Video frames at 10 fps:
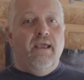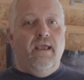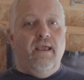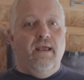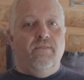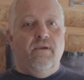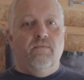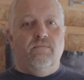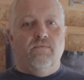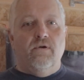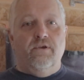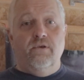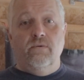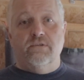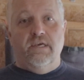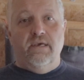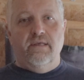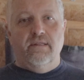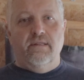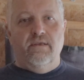And they were a huge
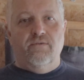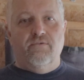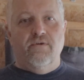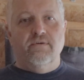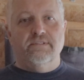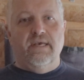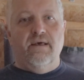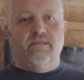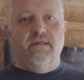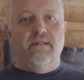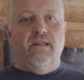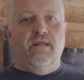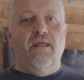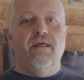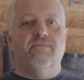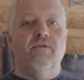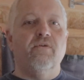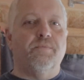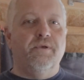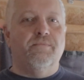hit, and it turns out that a lot of
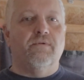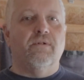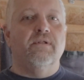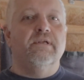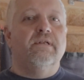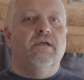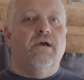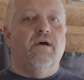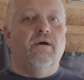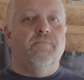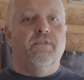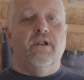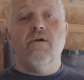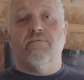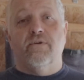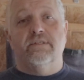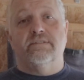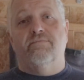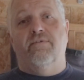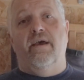other people that aren't
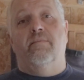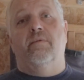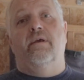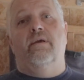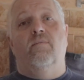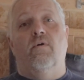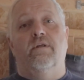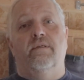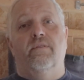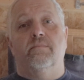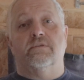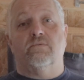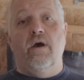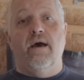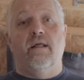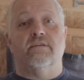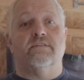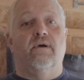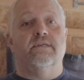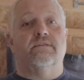friends and family wanted them as well.
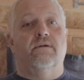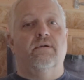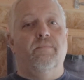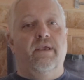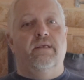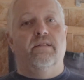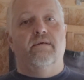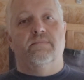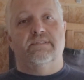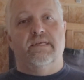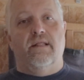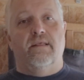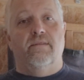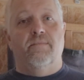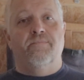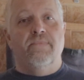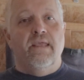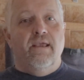So I started making them and selling them.